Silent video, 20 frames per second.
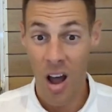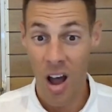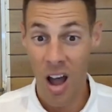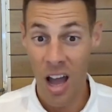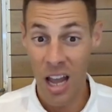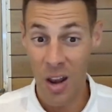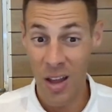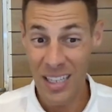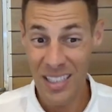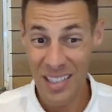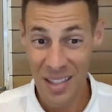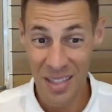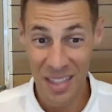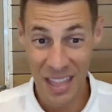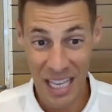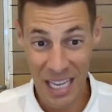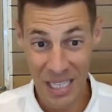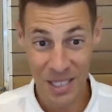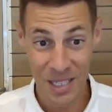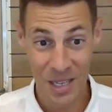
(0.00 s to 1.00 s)
I like to
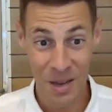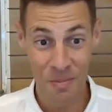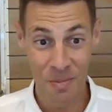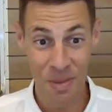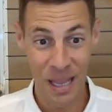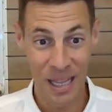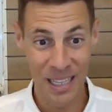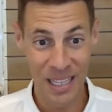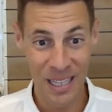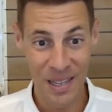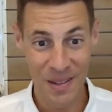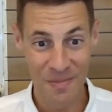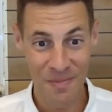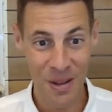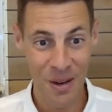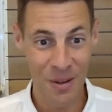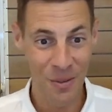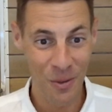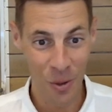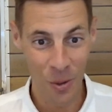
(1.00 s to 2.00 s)
think it's compelling,
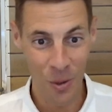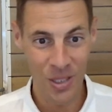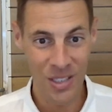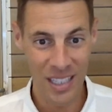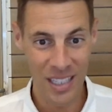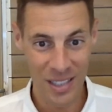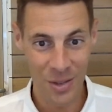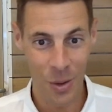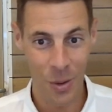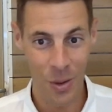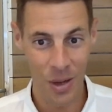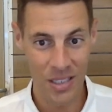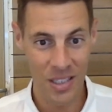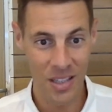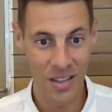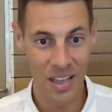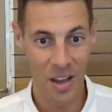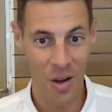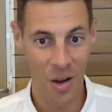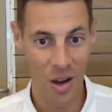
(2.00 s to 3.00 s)
but of course that's always in
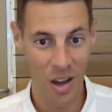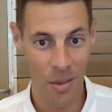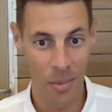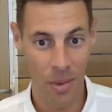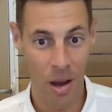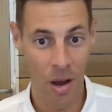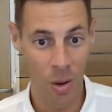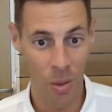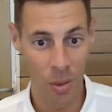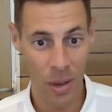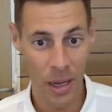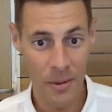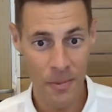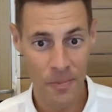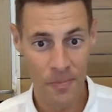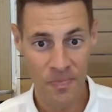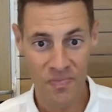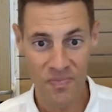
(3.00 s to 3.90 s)
the eye of the beholder.